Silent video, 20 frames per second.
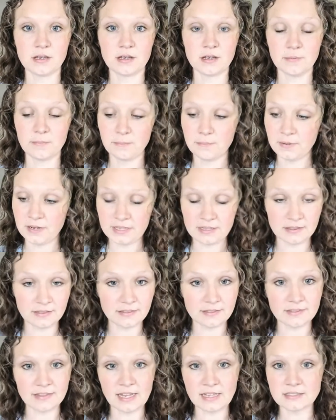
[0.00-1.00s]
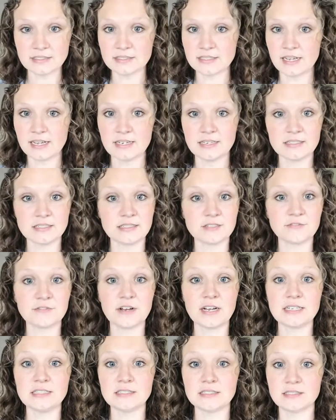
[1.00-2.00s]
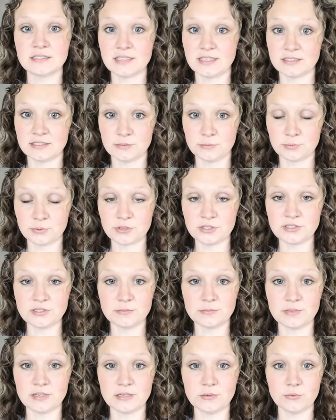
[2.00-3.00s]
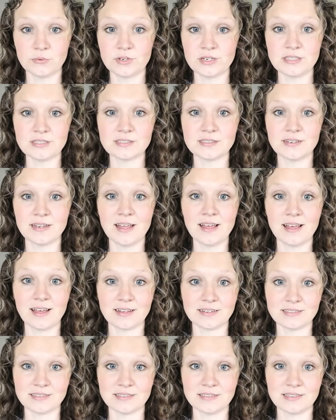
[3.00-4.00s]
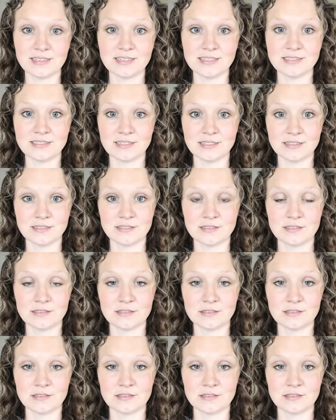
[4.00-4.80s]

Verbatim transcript: But that side, it defines us as imprisonment when it's not, is it?